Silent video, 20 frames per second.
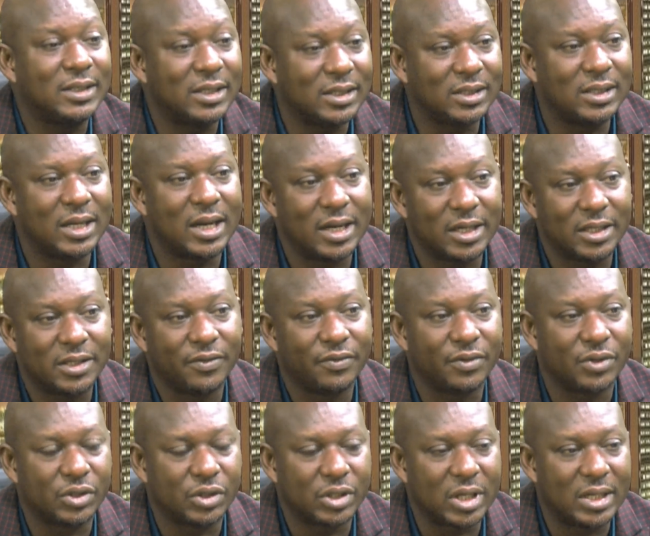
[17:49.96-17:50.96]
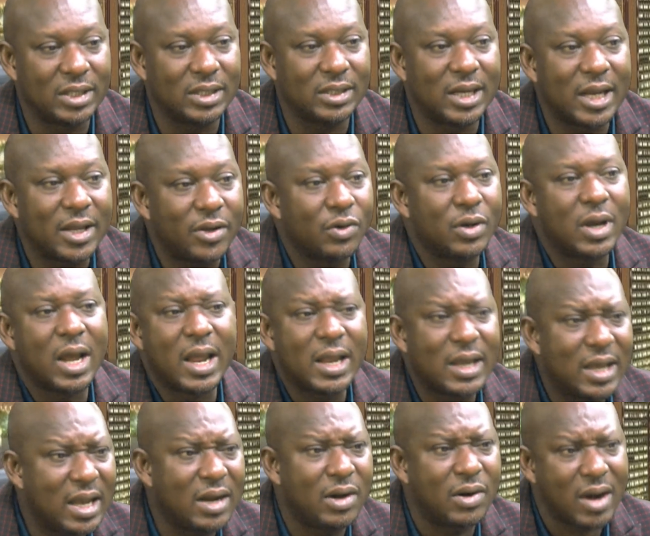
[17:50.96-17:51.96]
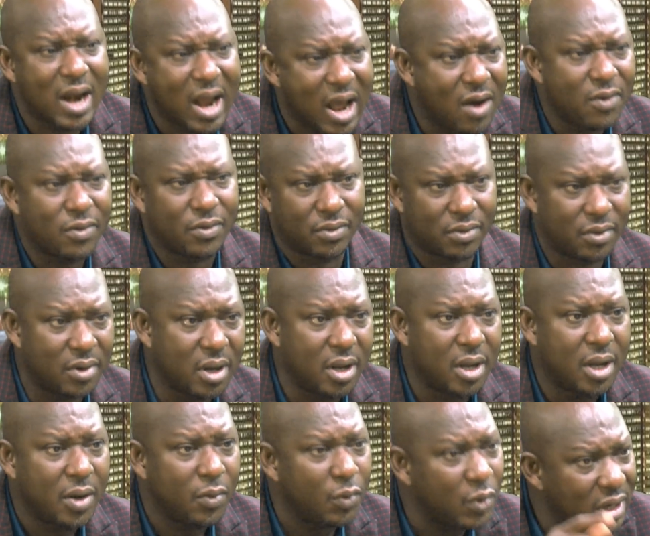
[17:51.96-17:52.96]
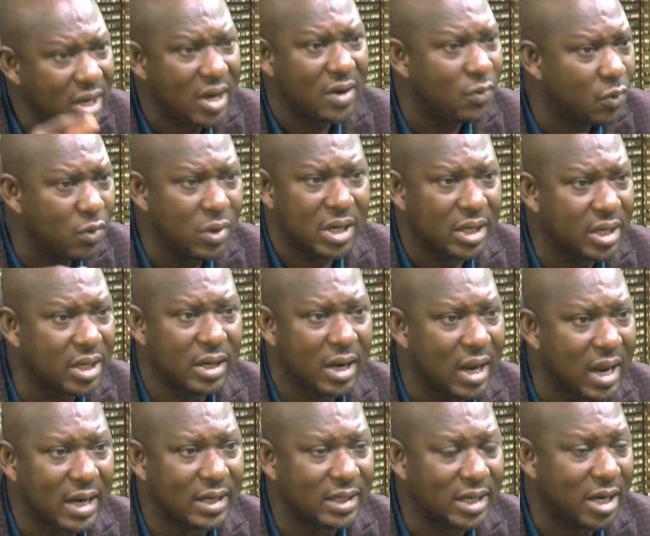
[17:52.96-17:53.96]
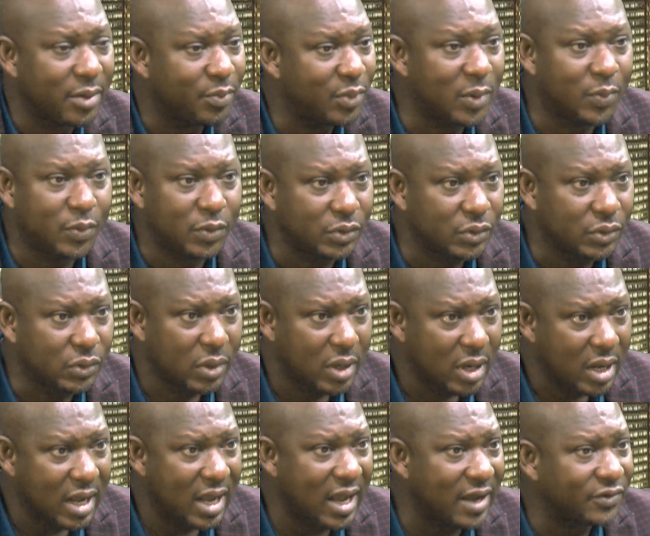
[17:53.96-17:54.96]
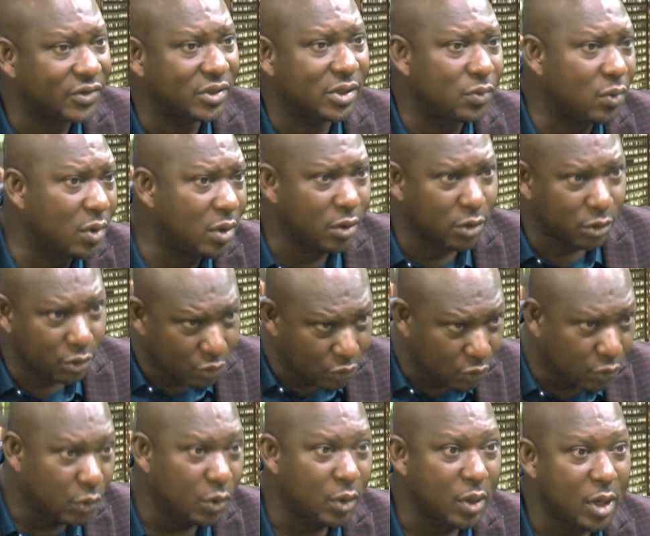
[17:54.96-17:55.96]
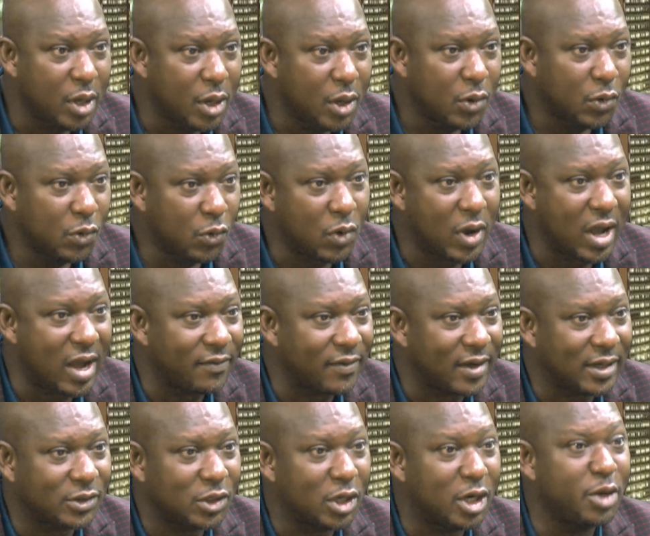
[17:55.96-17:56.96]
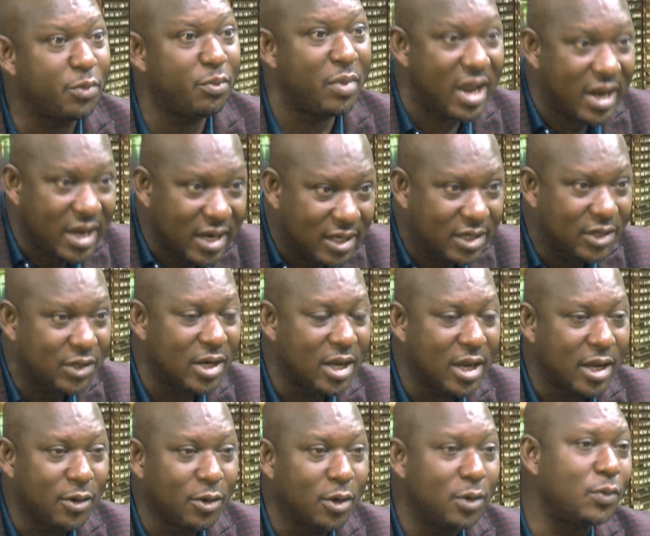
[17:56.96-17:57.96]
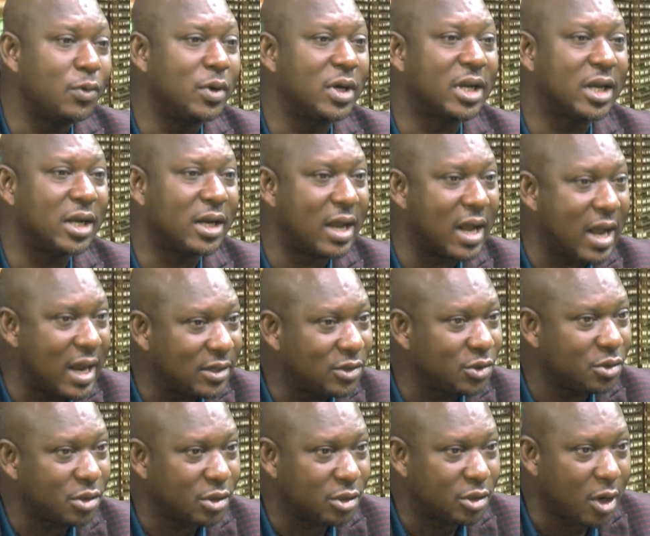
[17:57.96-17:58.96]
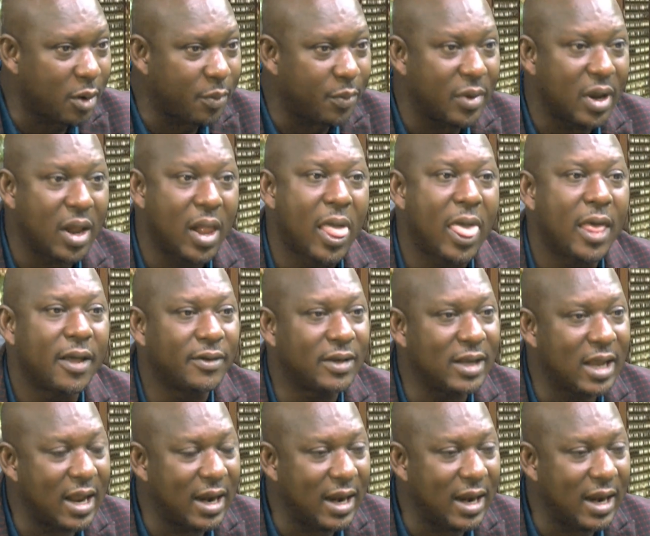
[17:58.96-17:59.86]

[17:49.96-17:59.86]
this narrative in society that you can get round without working hard, and people have seen one or two who have actually made it not working hard to the top, they are